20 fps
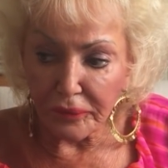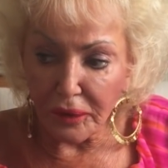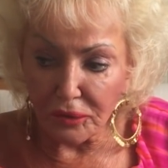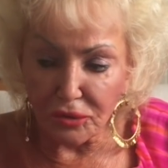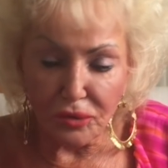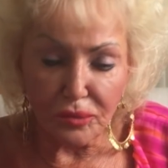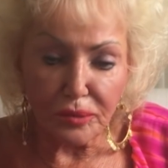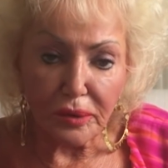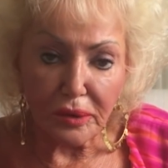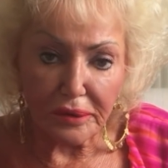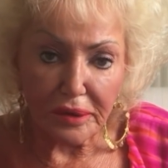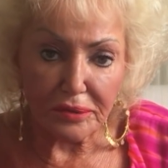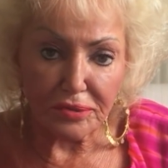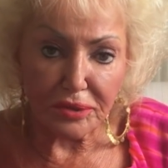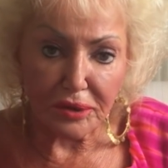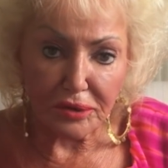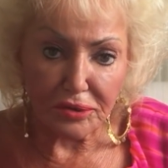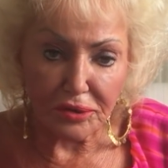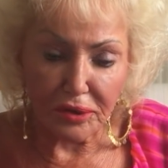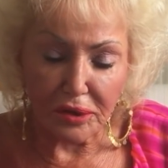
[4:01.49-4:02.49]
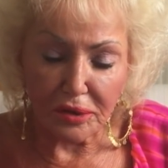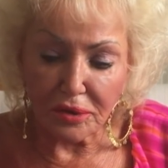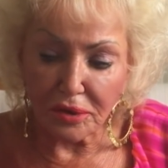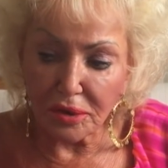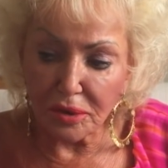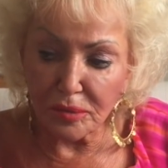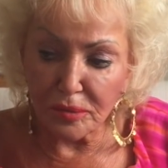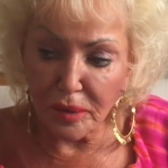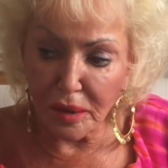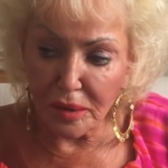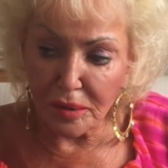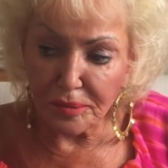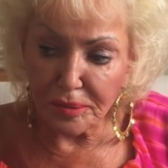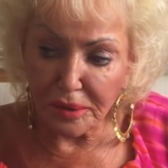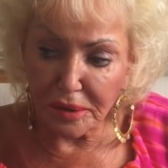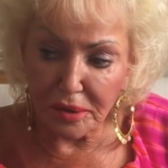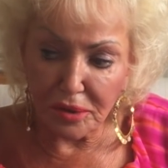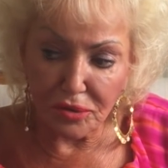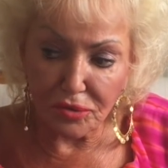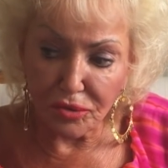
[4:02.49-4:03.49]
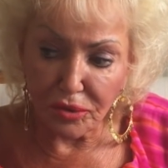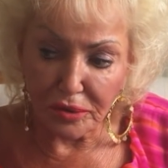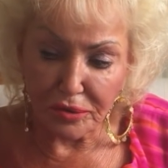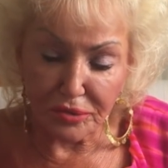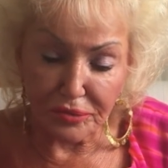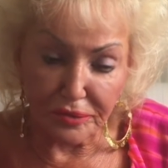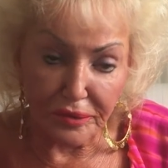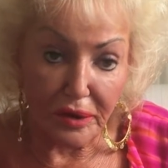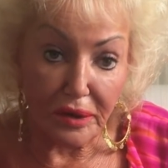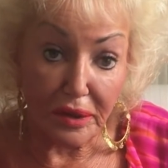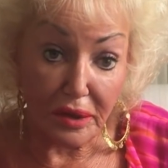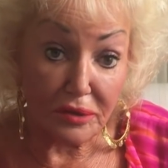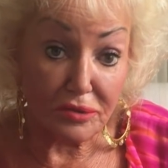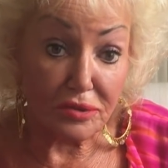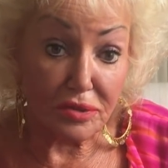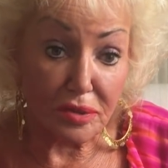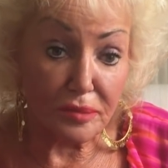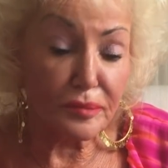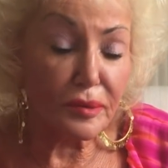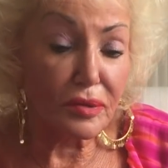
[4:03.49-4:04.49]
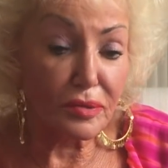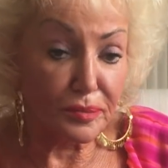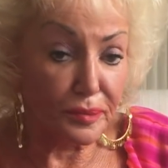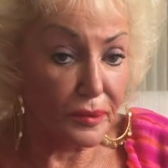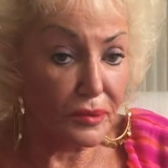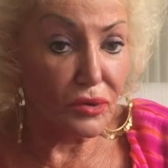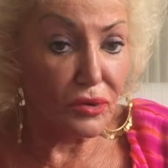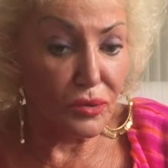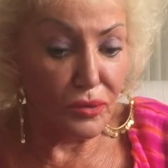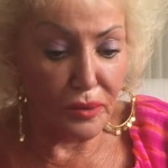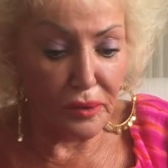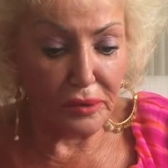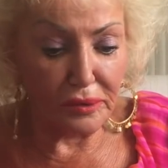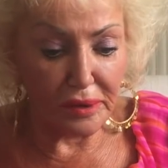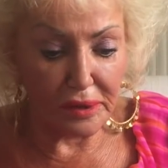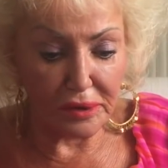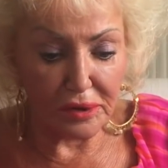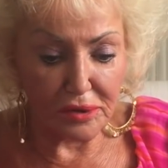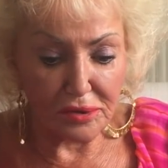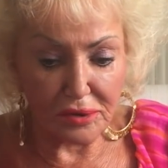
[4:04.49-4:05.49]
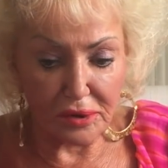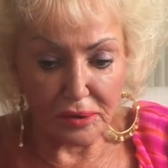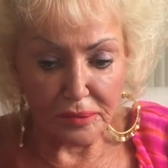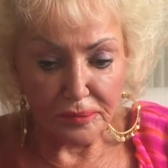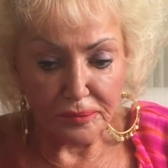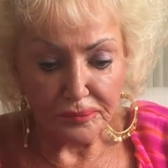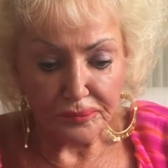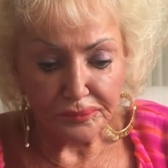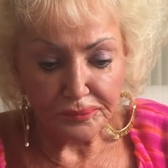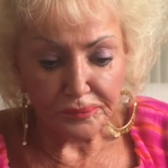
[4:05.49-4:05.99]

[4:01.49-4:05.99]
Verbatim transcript: You will get that done. It may be toward the very end of the month, you will get it done.